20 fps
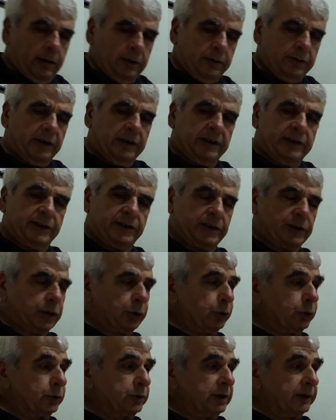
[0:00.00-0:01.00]
there is
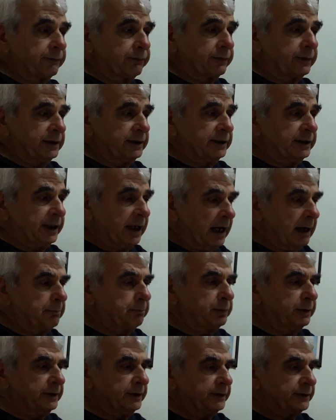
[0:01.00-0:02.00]
two different
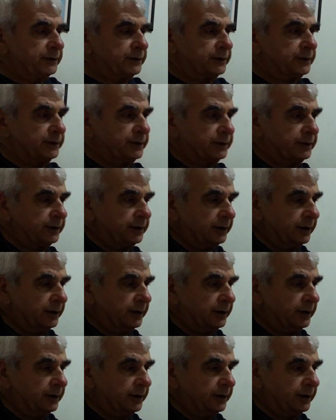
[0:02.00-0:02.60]
components